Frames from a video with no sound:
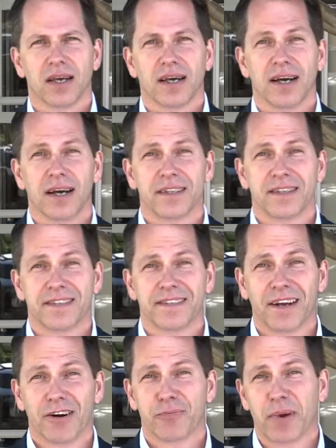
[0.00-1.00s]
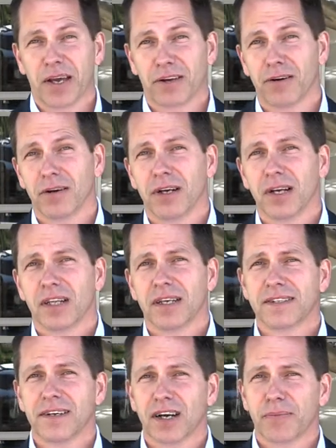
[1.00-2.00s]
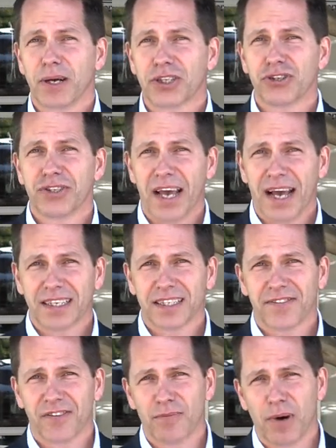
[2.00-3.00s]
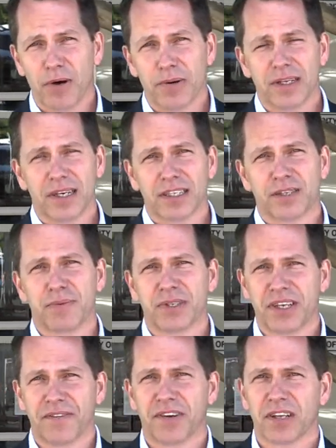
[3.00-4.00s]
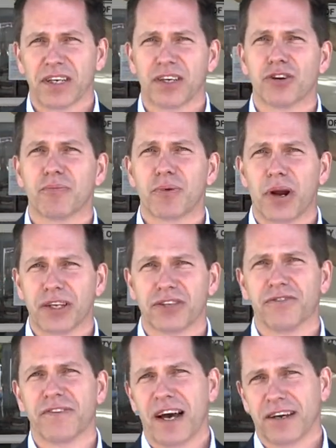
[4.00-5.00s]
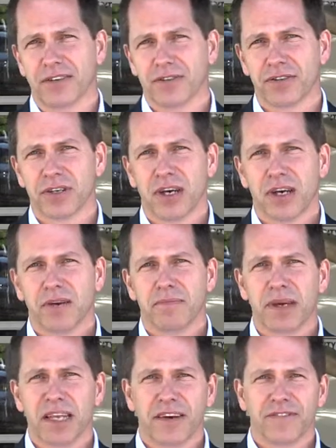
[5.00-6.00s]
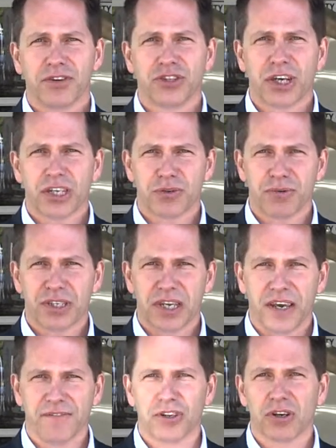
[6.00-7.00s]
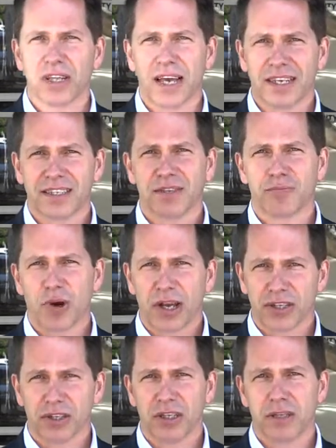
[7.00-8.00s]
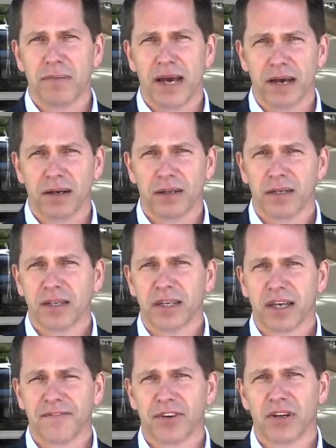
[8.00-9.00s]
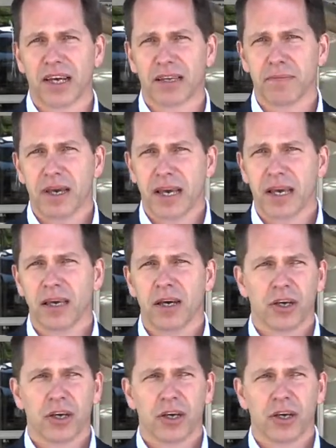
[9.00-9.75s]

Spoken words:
Hi, this is Derek Baker. Let's talk about your taxes for a moment, and specifically your appraisal values. Many of you just received your latest appraisal in the mail, and if you're like me,